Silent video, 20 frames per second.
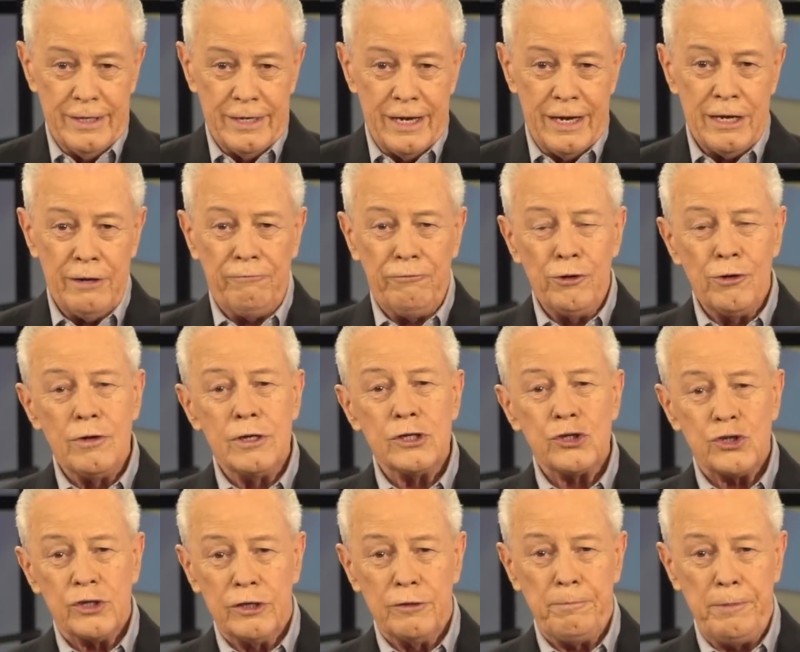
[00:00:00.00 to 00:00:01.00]
And if you're
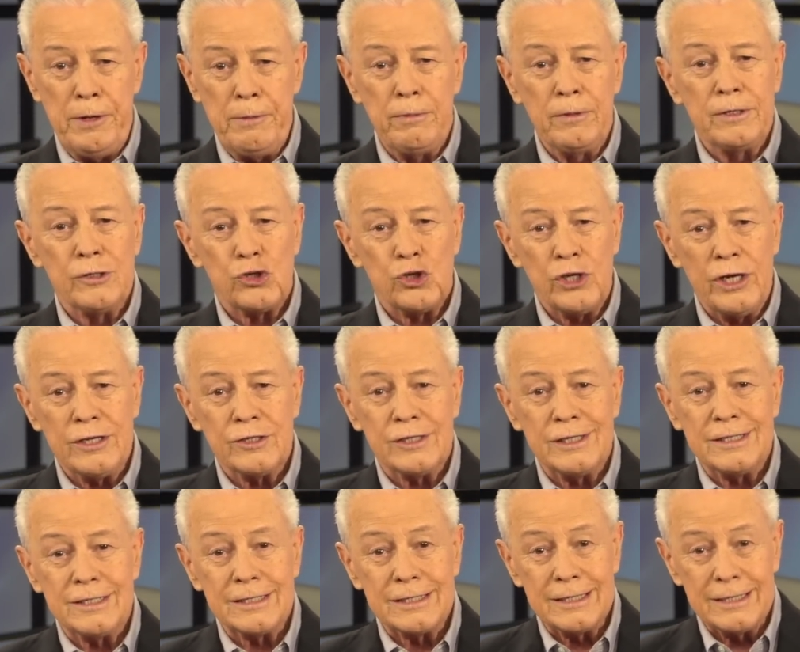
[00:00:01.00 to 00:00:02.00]
listening to people that says
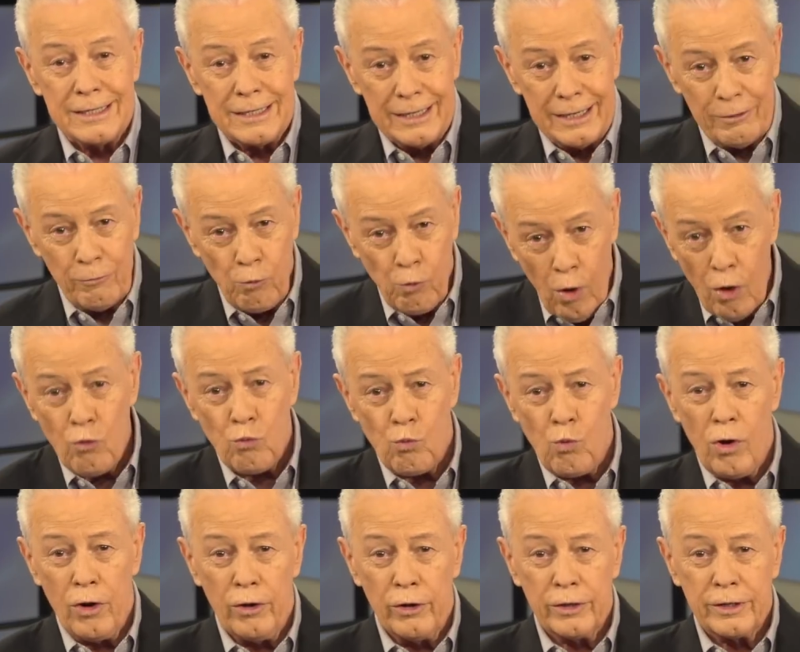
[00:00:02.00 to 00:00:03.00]
it won't
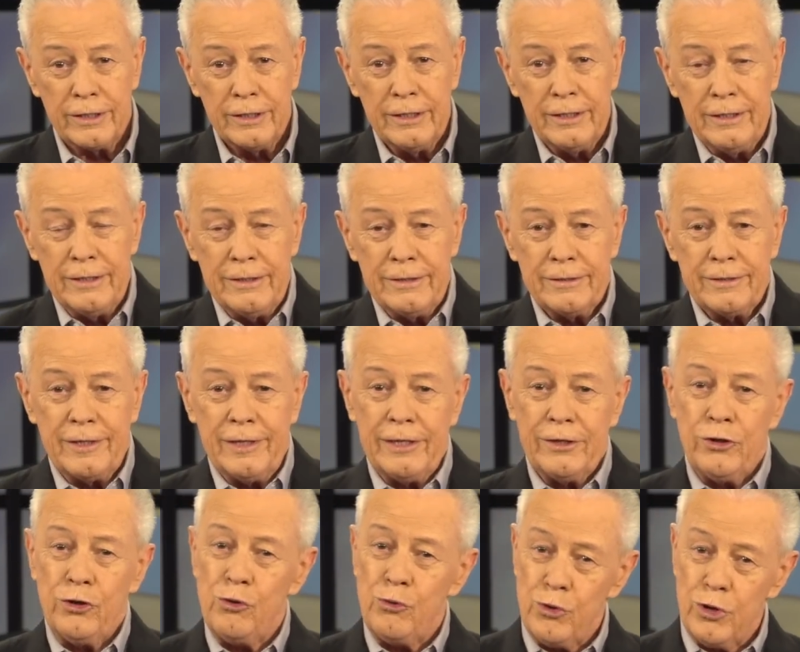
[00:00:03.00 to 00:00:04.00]
work,
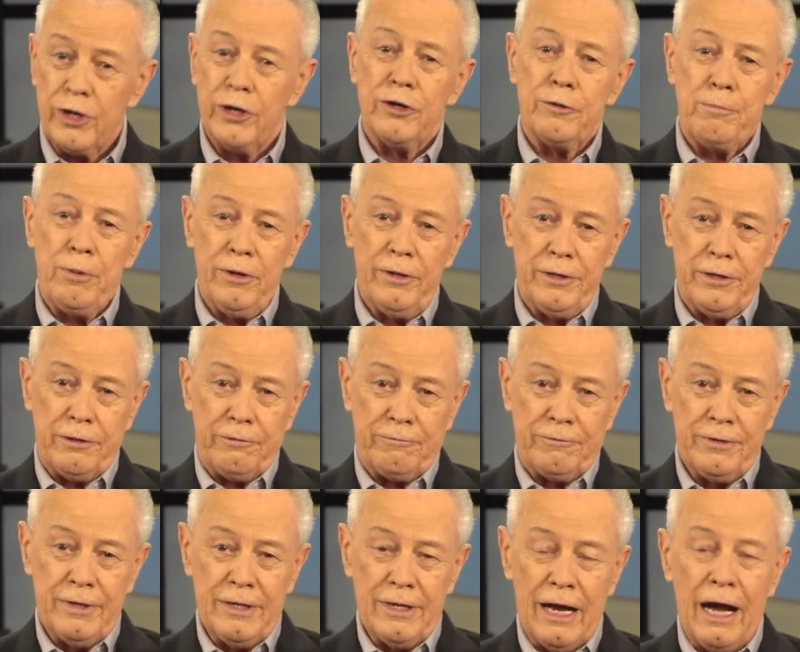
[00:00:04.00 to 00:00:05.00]
then who are you going to
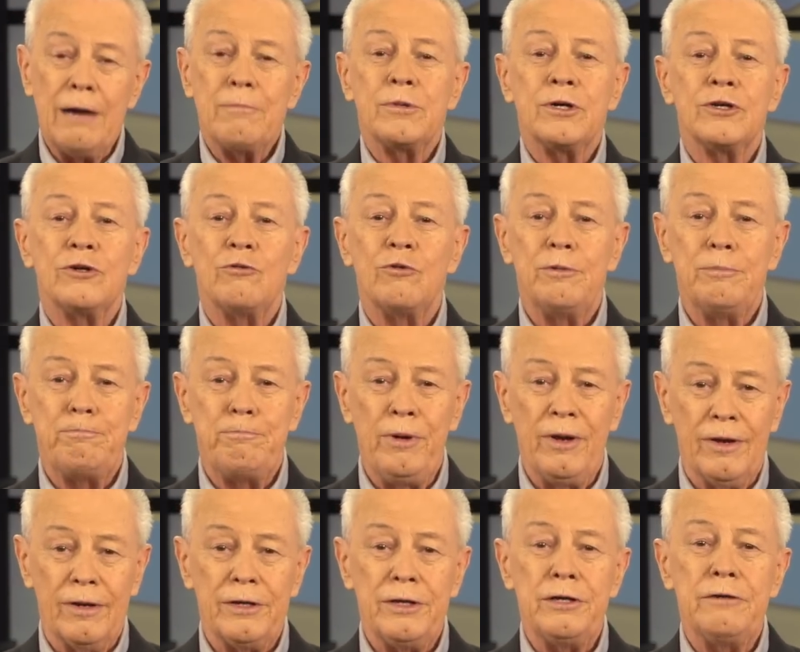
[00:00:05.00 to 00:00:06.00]
believe? I'm going to re-
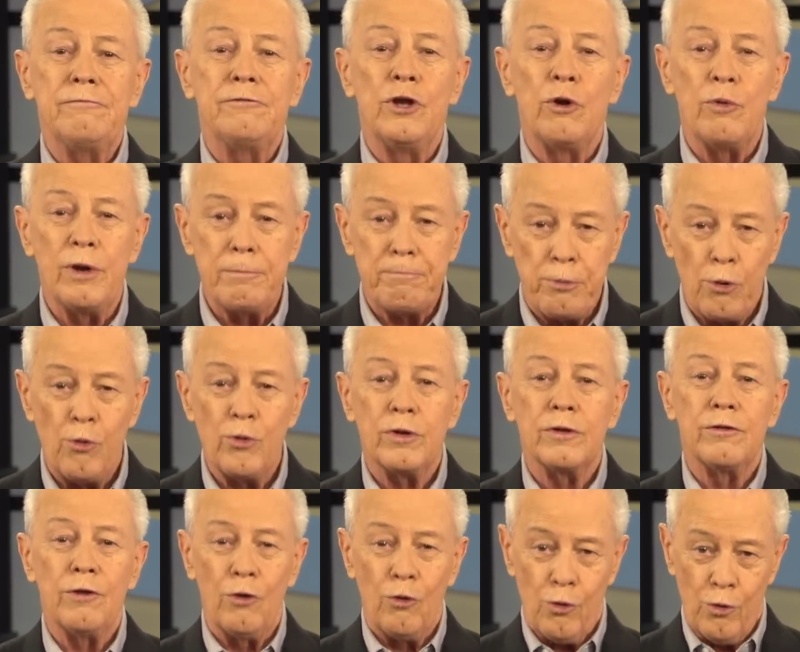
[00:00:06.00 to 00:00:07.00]
believe the report
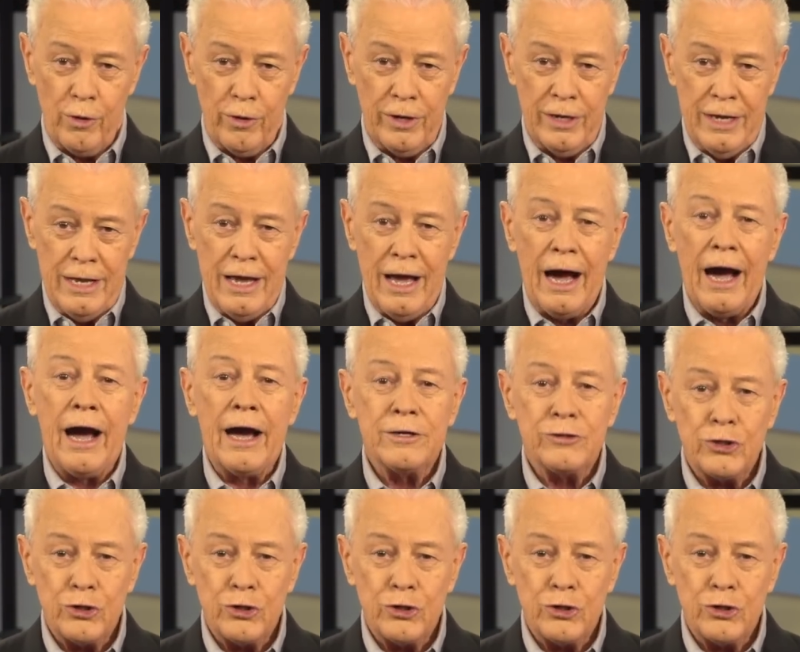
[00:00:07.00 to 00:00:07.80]
of the Lord. I